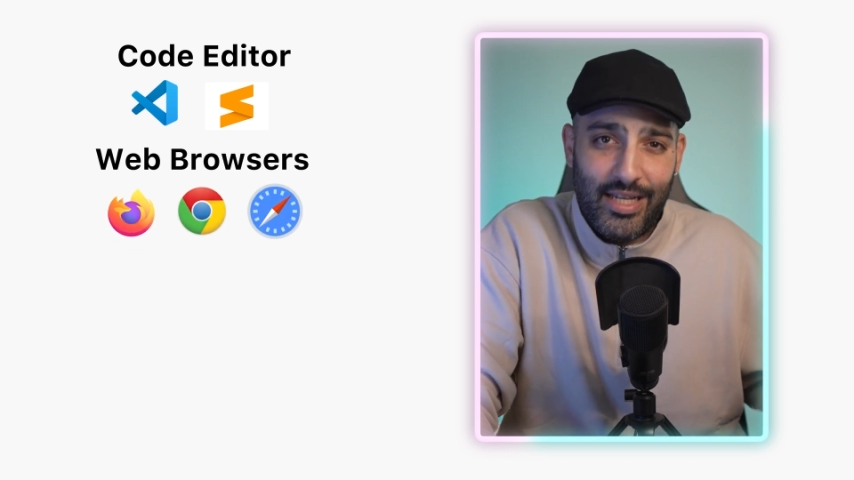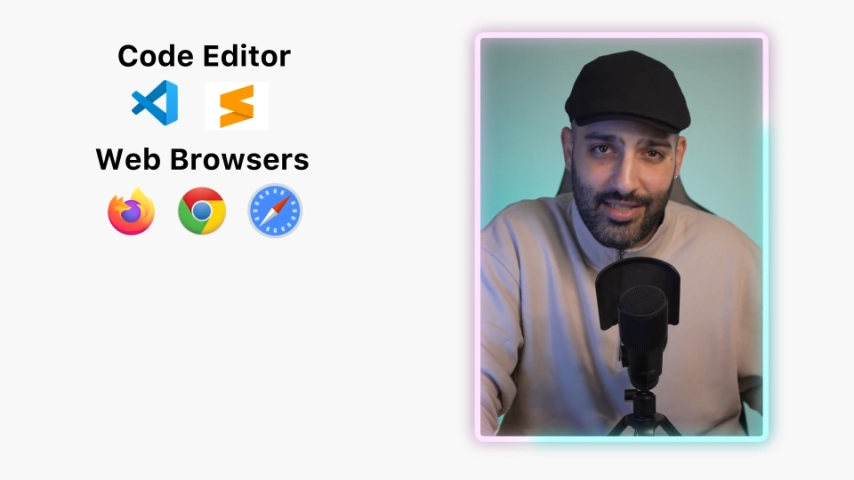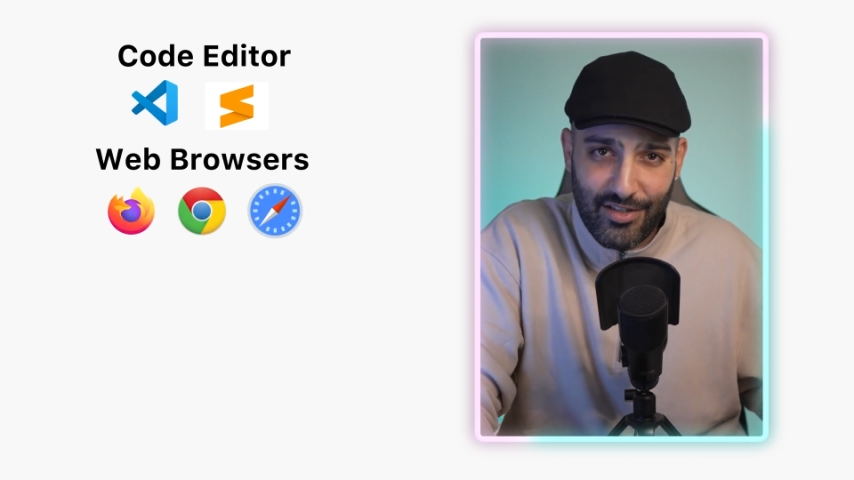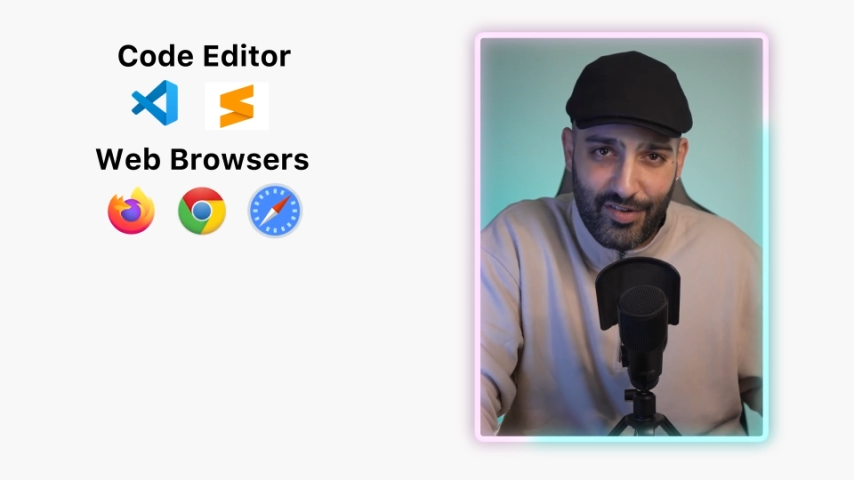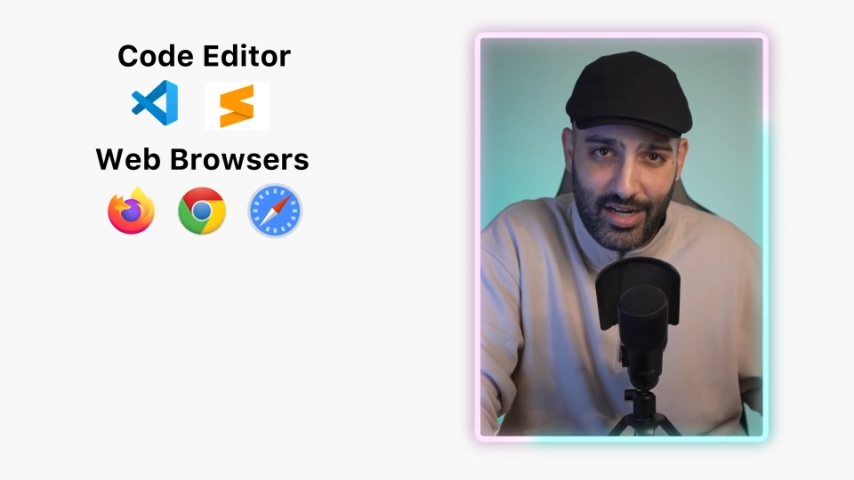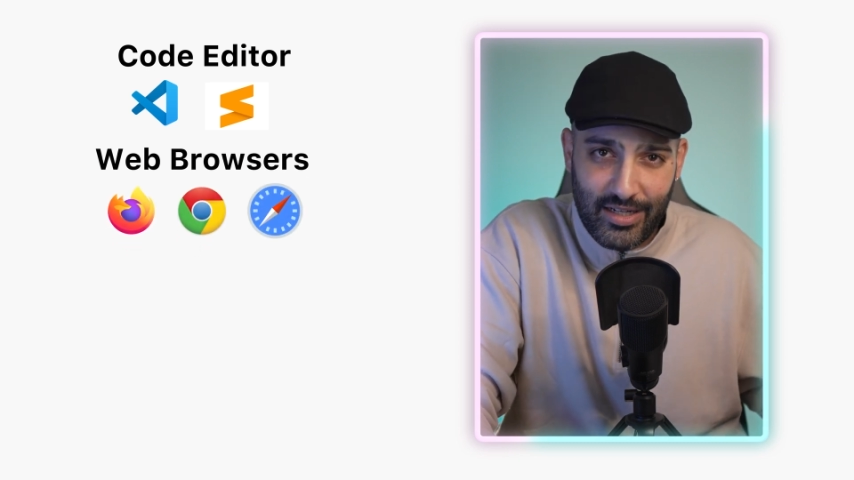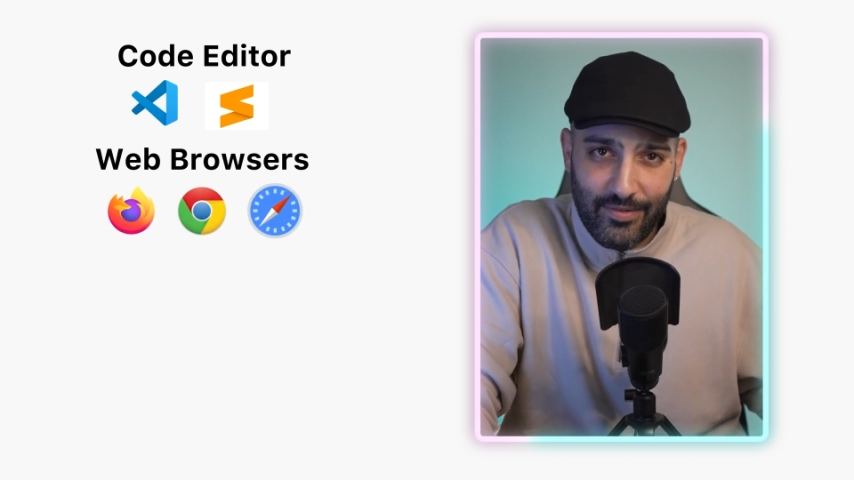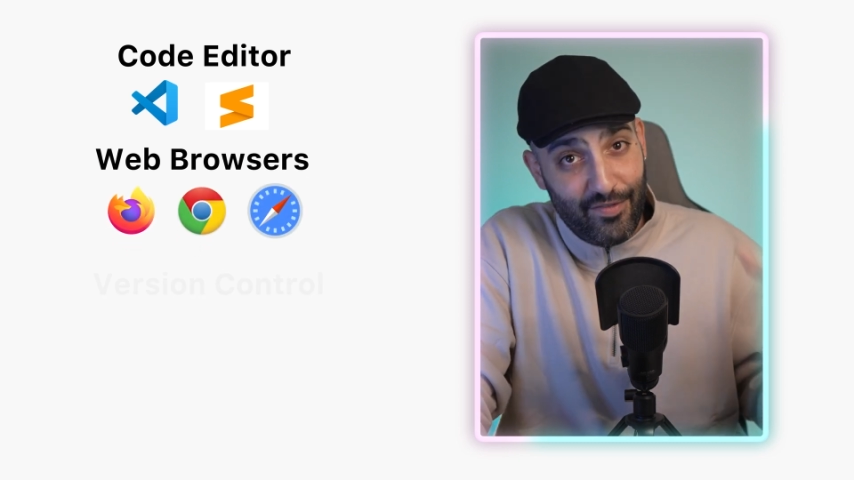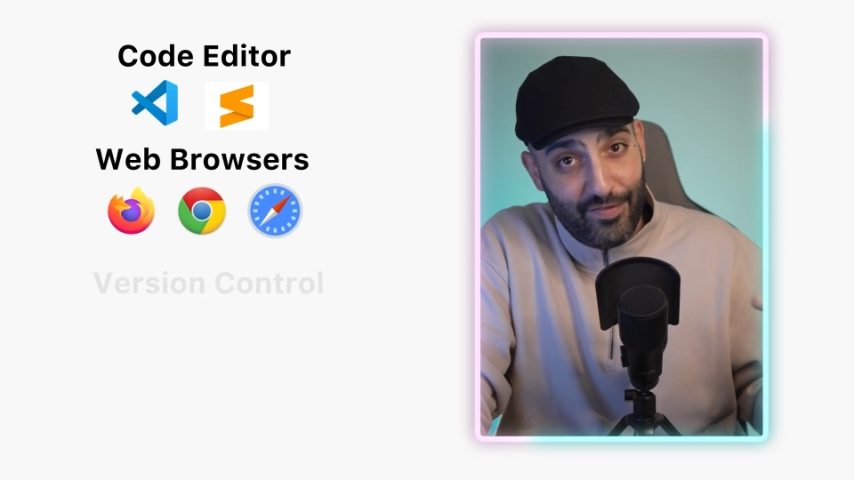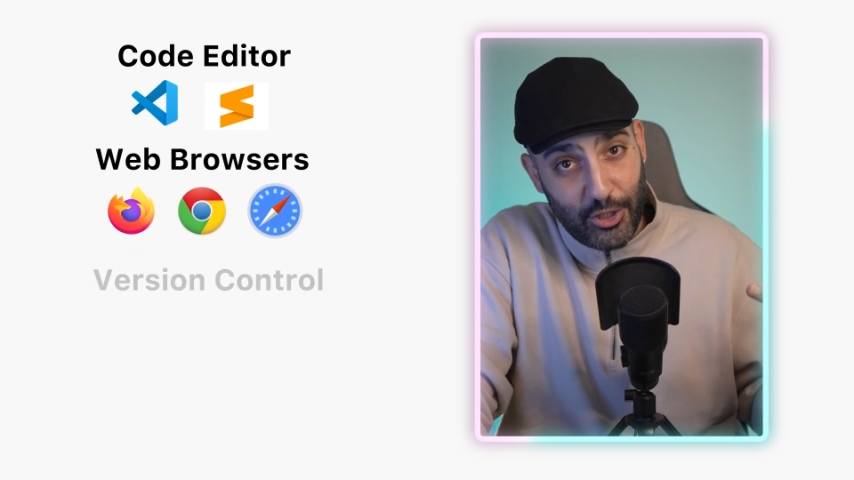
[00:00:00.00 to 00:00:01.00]
and Safari.
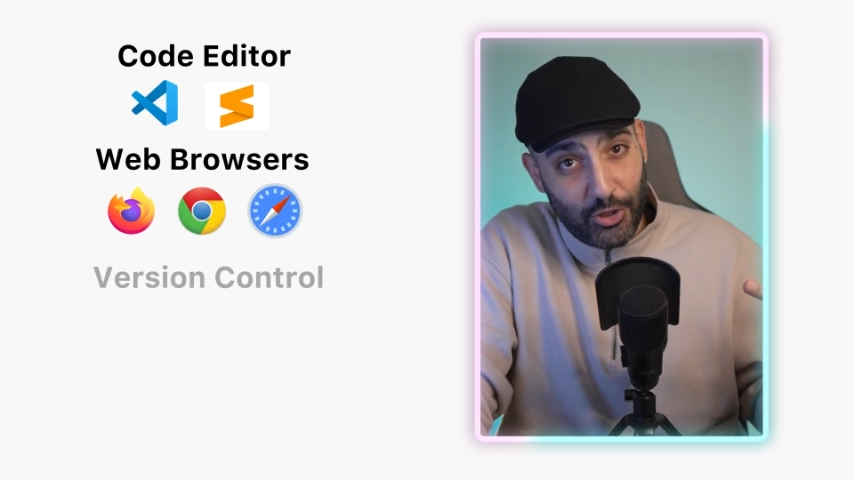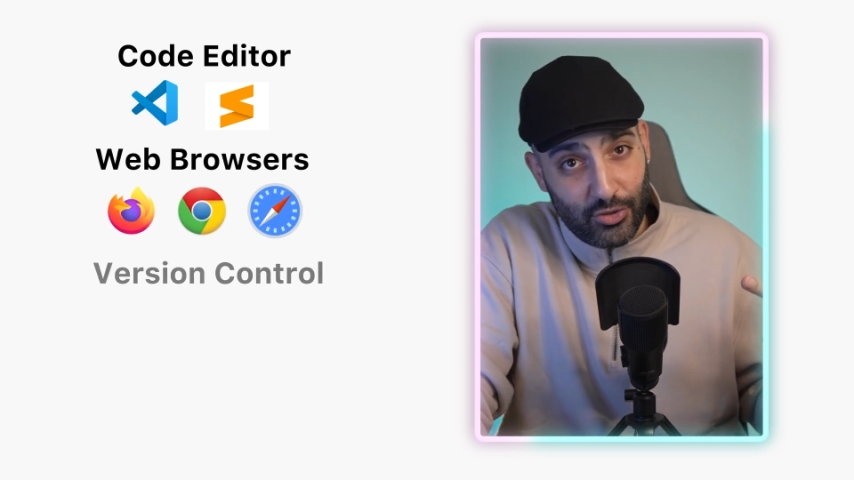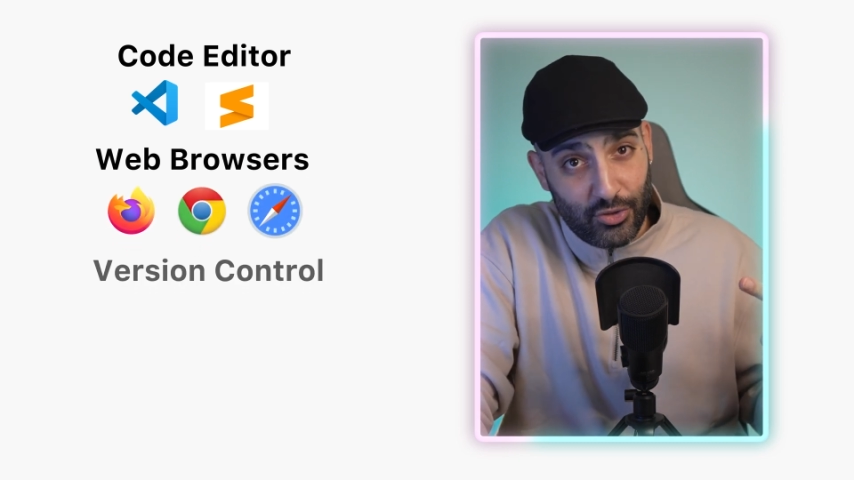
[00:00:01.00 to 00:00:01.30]
Version